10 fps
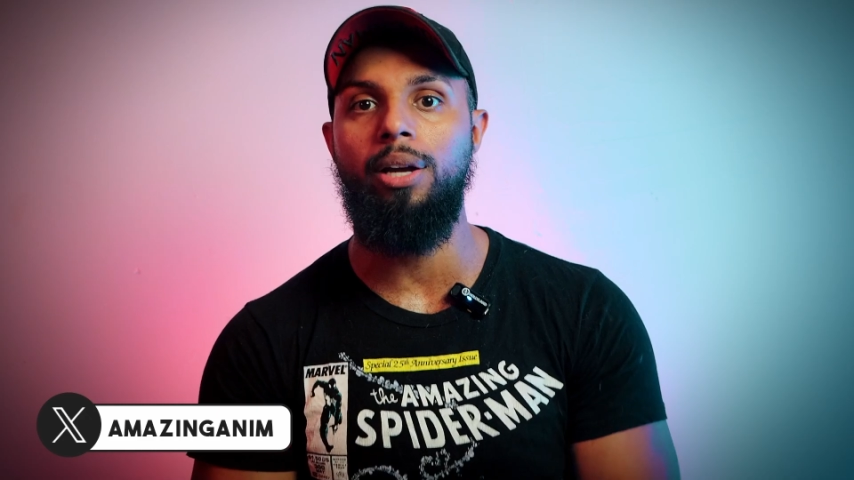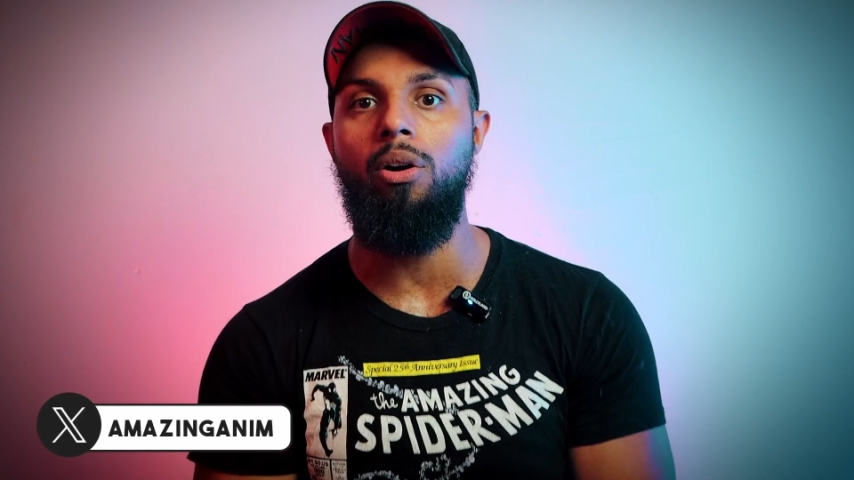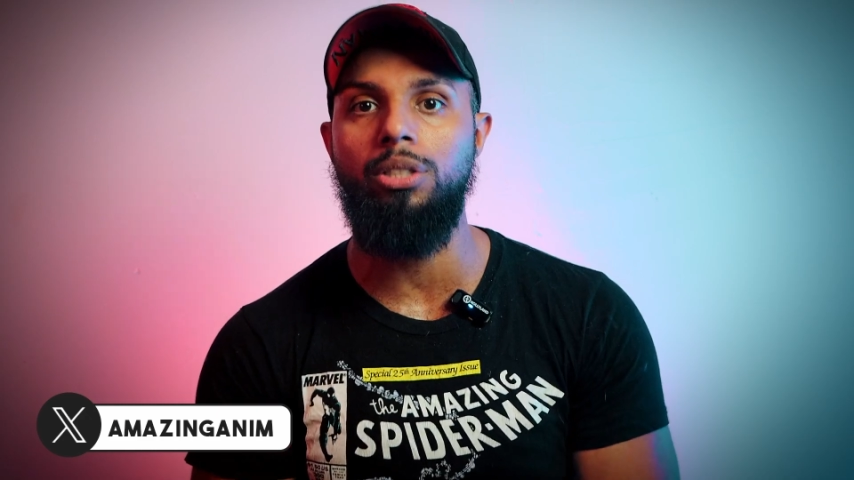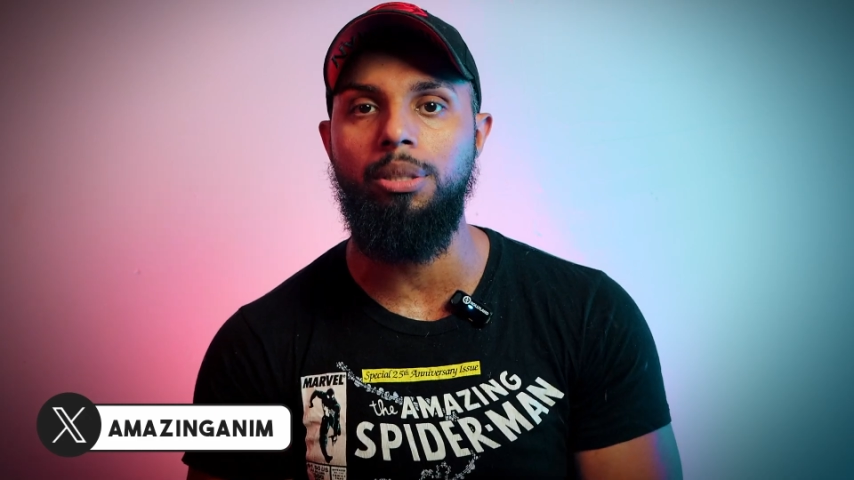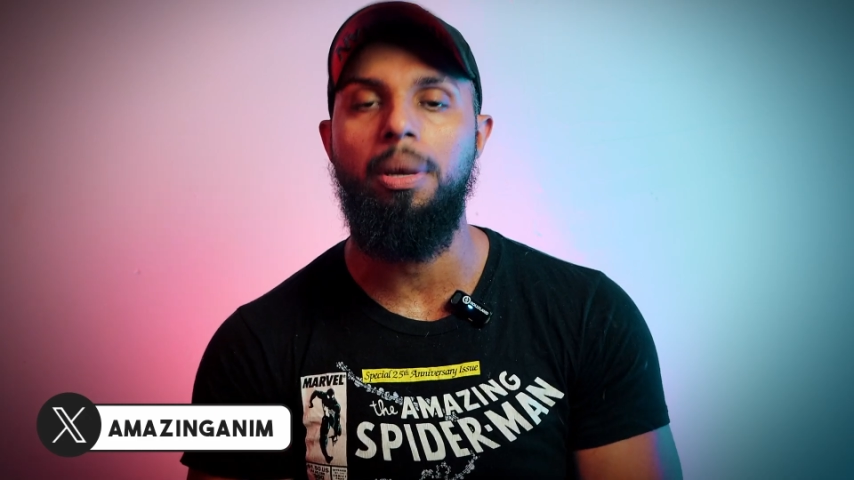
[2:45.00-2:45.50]

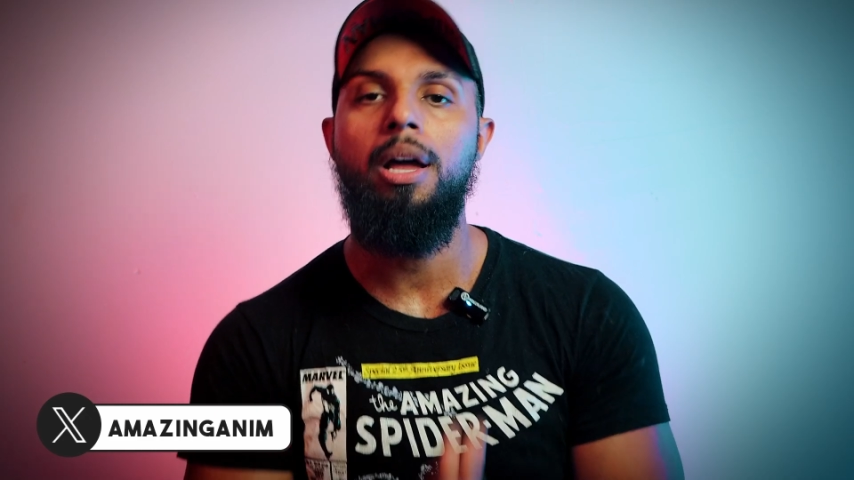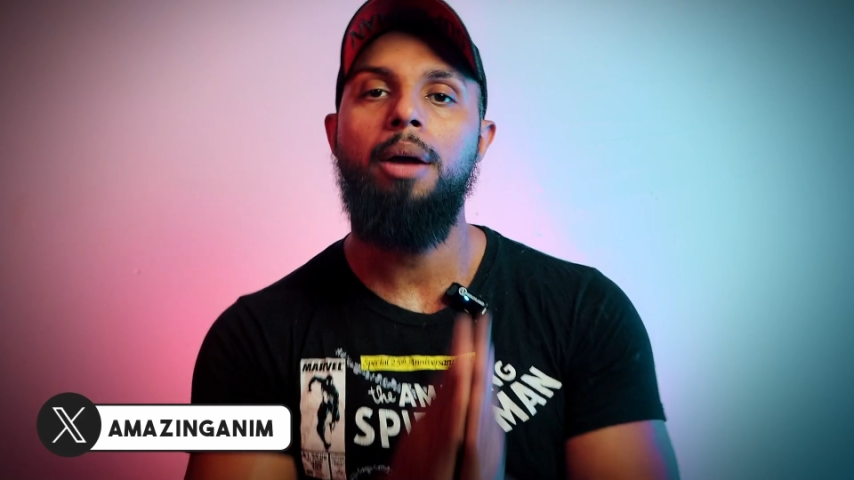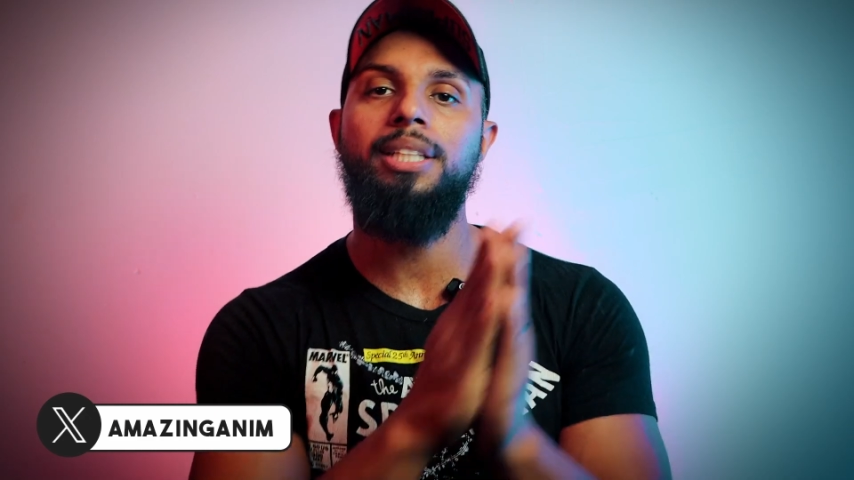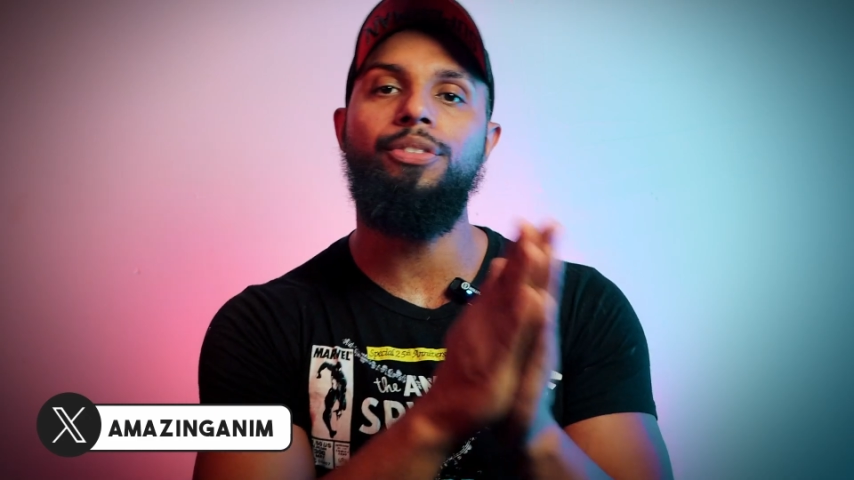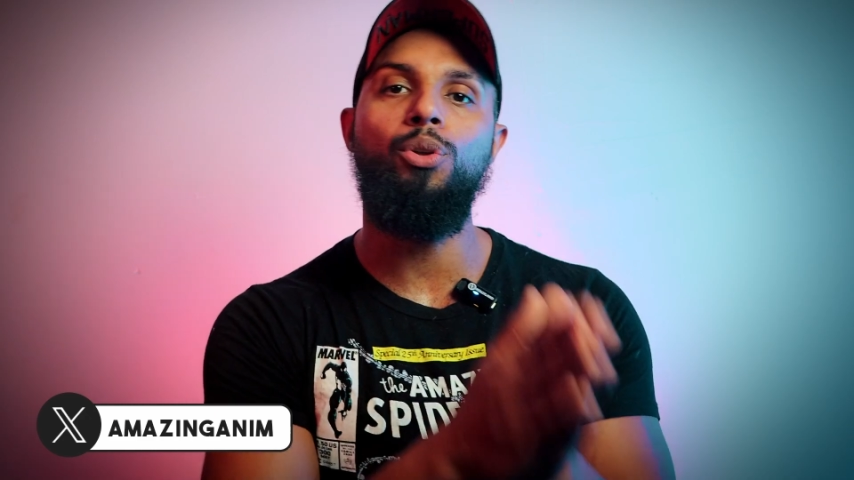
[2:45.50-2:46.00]
awesome.
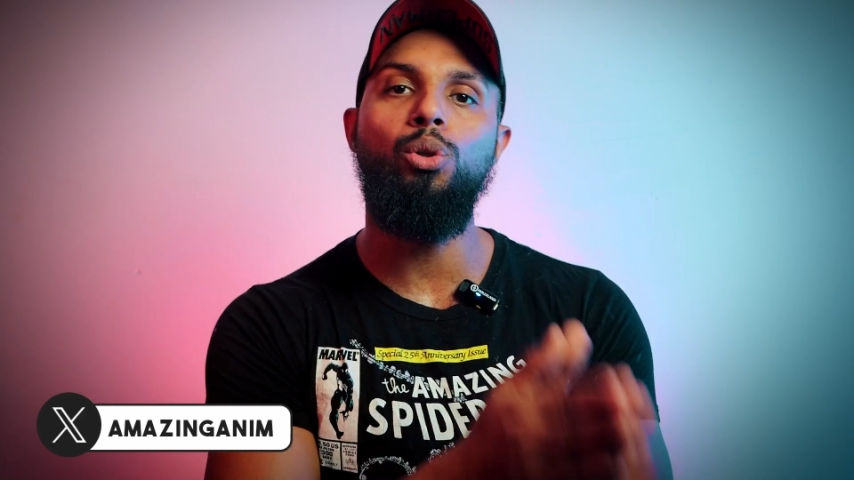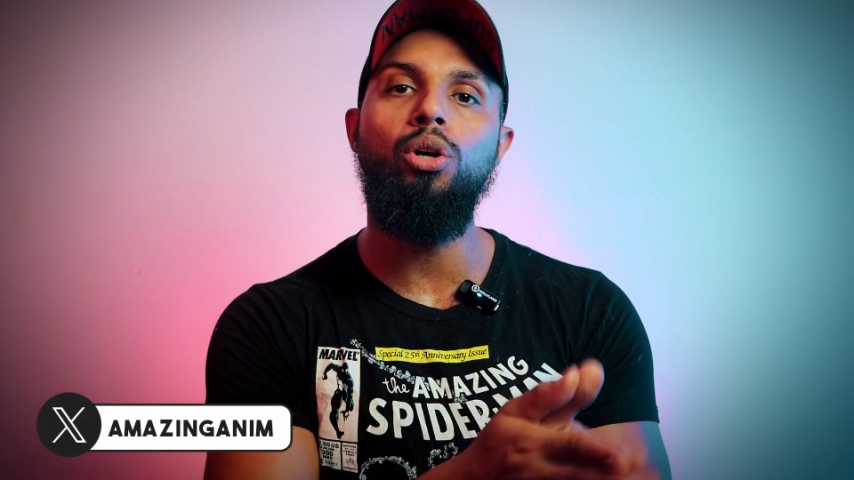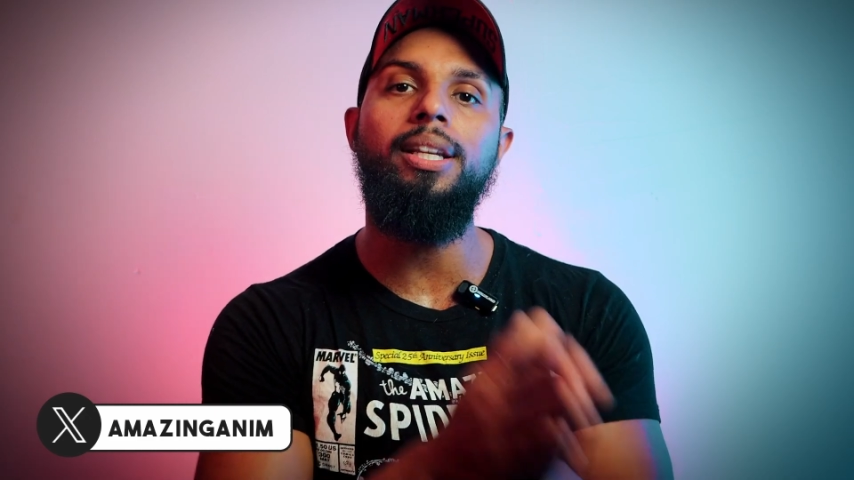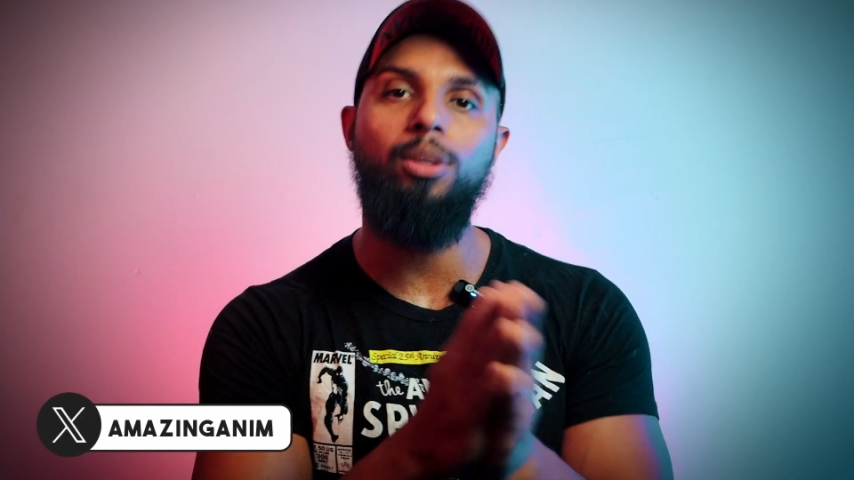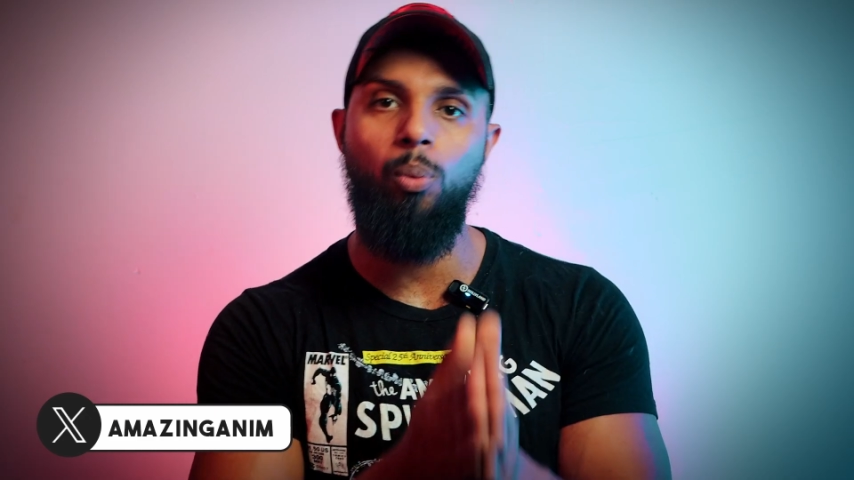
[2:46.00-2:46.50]
Because if you
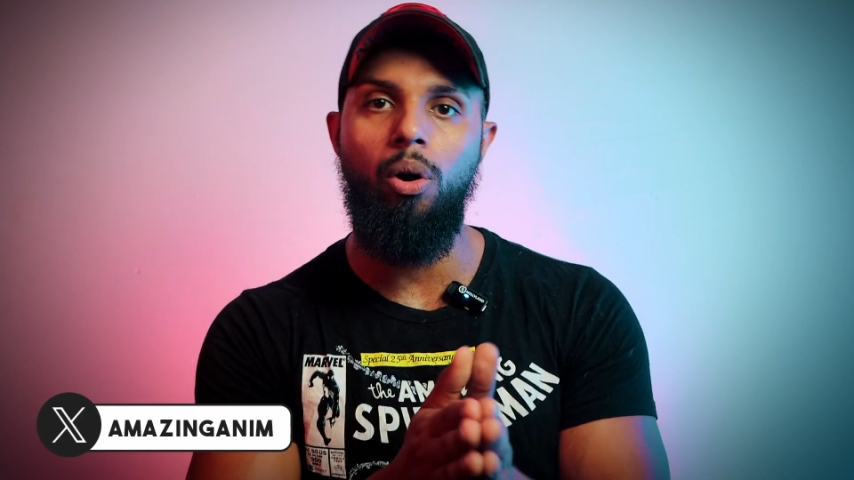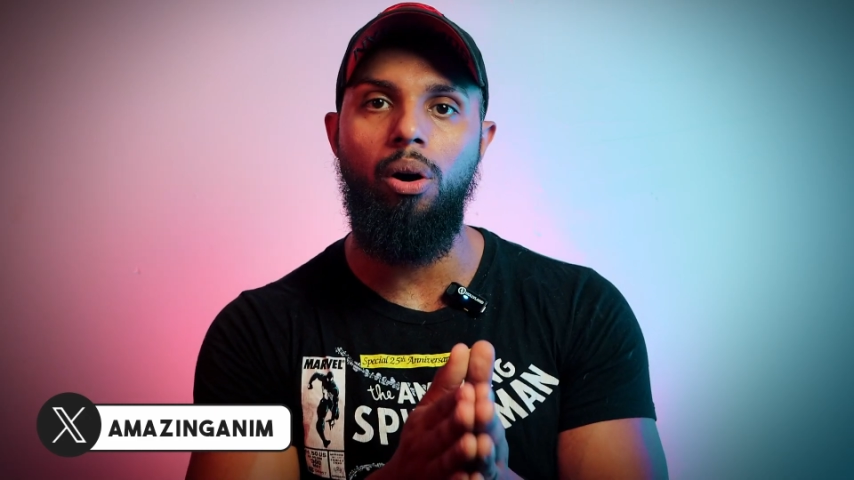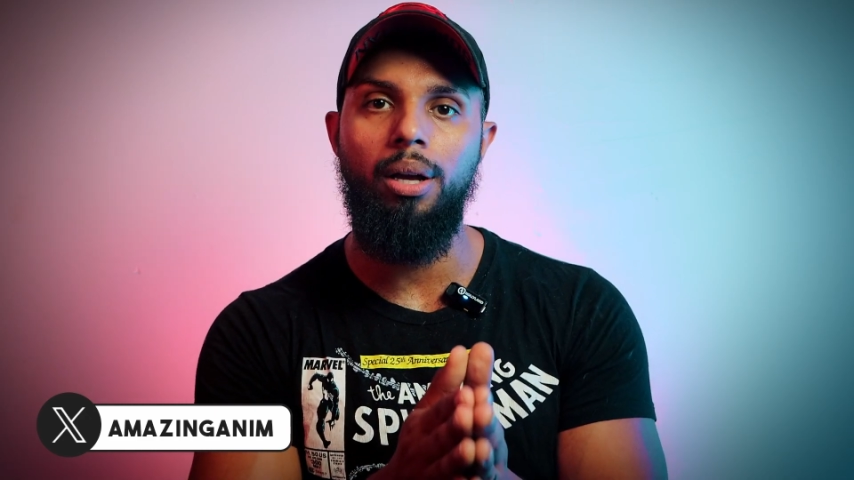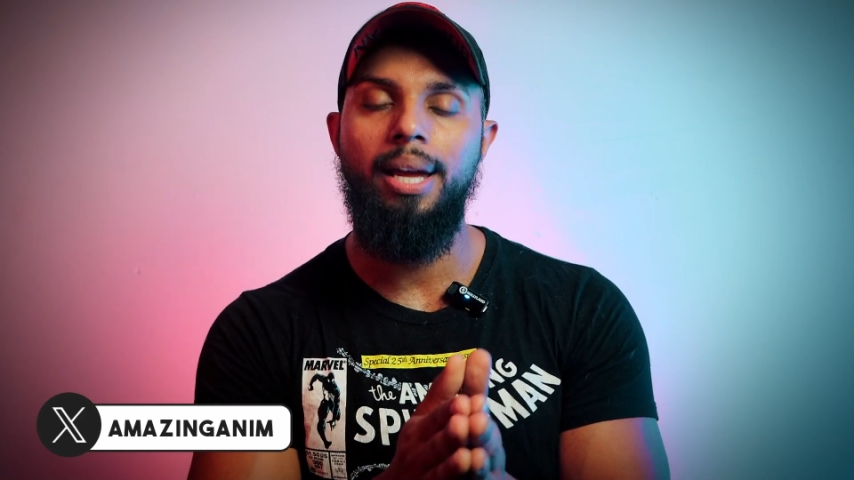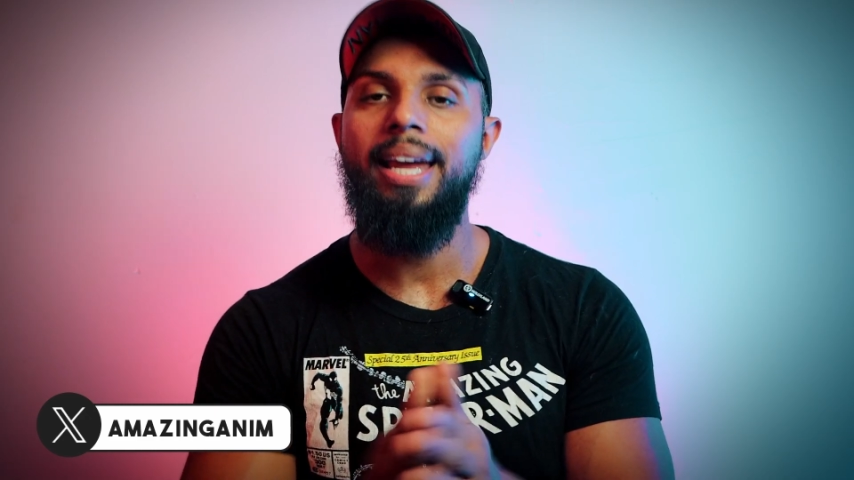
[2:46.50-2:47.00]
look at the walk,